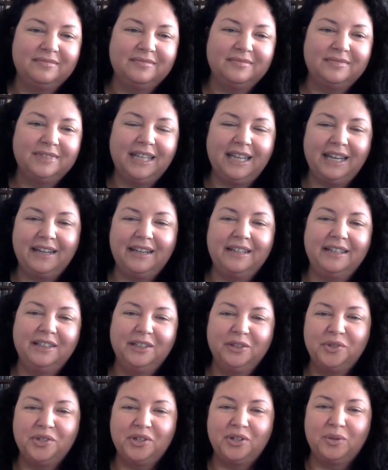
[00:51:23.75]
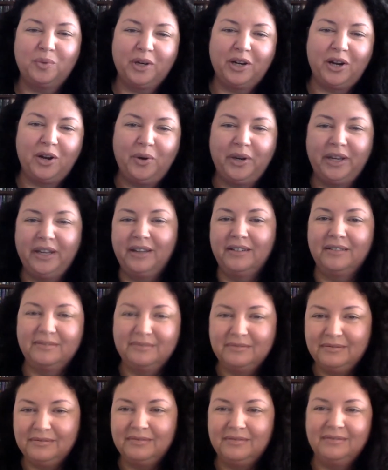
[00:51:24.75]
get in loser, we're going
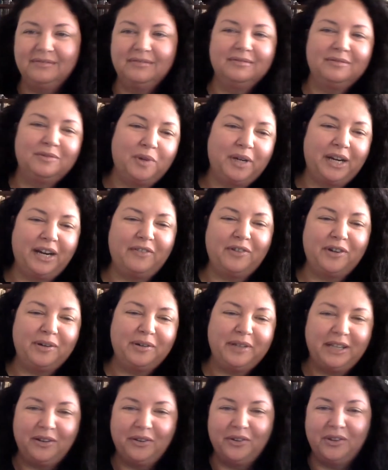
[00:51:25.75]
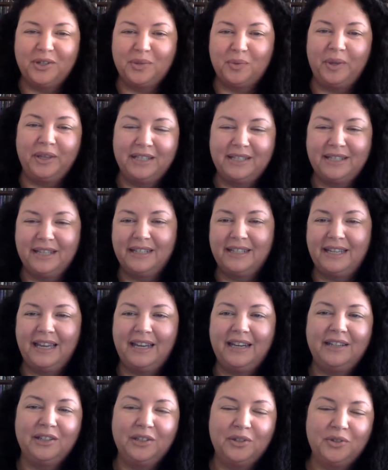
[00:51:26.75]
whatever, there's one that says, get
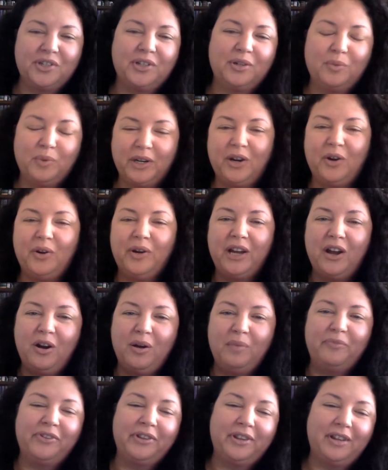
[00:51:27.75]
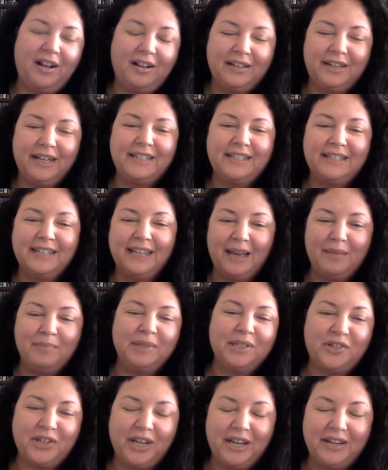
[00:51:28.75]
in loser, we're going home for the holidays to get
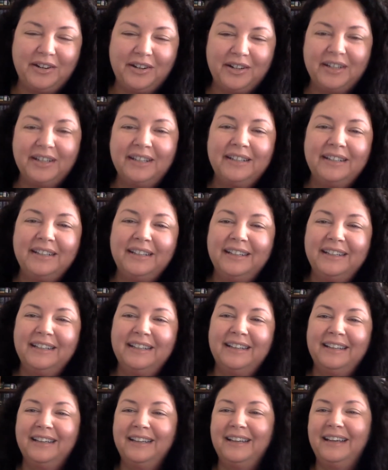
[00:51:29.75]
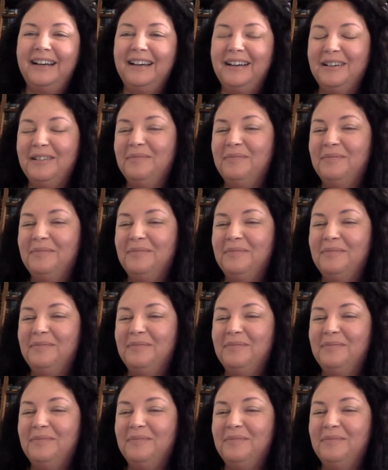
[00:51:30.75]
misgendered. So,